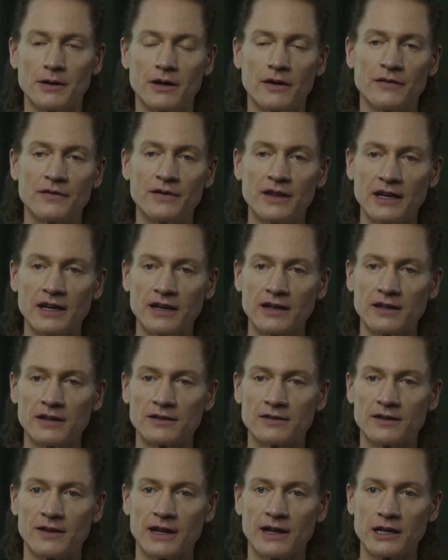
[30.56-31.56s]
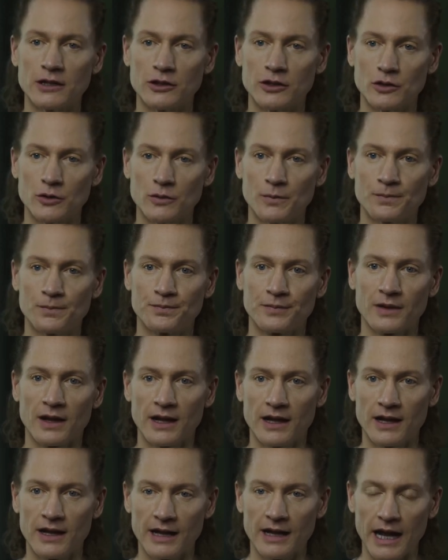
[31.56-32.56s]
reverse the aging
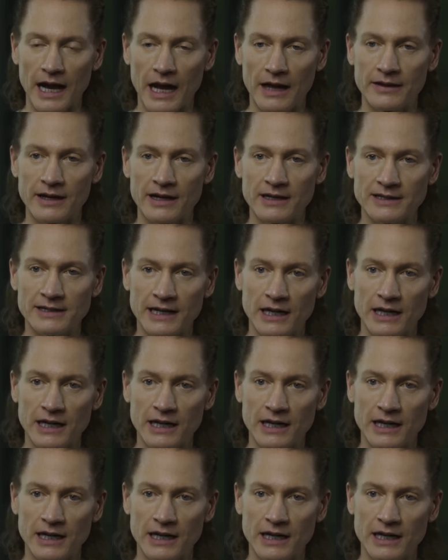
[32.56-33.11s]
process. And he's